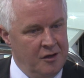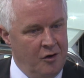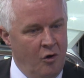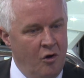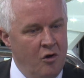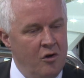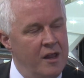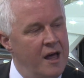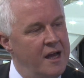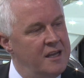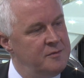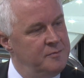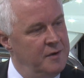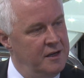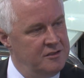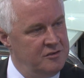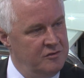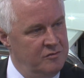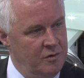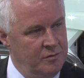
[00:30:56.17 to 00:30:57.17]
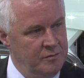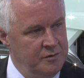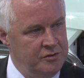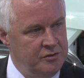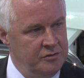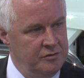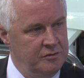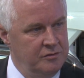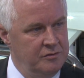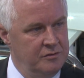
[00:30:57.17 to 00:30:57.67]
all aspects of what we
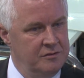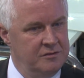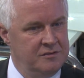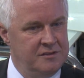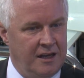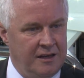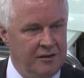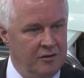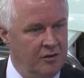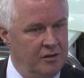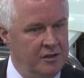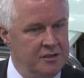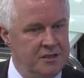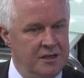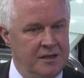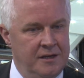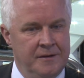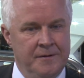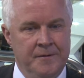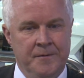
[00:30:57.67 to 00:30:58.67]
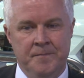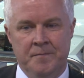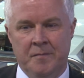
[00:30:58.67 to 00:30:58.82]
do, technology,